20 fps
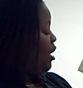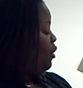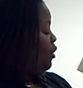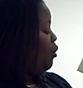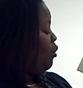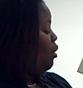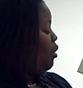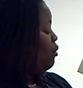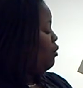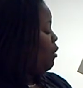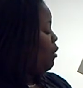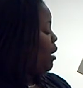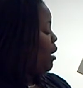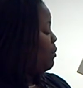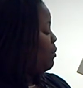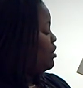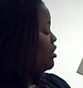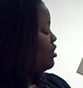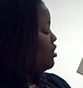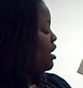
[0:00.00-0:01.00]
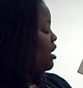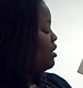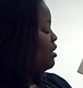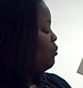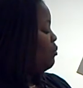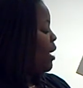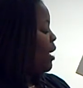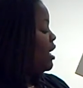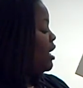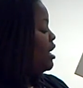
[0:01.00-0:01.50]
Corduroy was
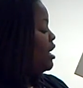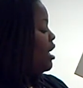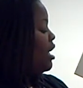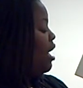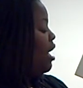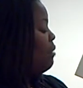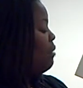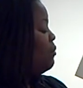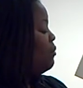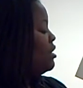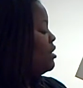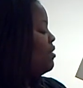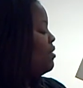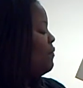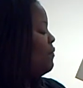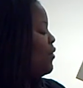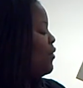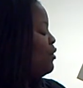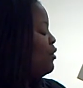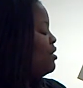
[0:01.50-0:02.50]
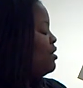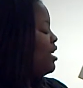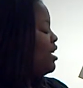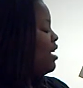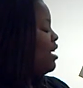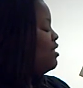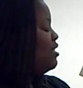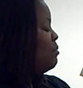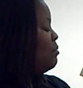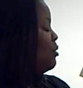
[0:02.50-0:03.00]
just waking up when the first
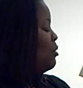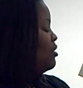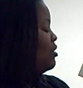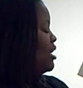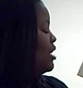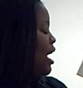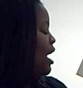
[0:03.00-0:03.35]
customers